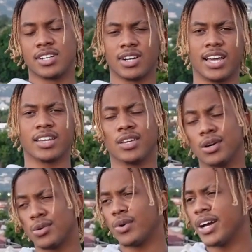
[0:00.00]
they were like,
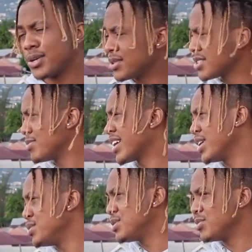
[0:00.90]
yo, why don't just make
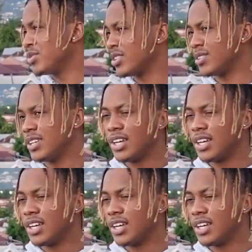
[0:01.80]
a YouTube video?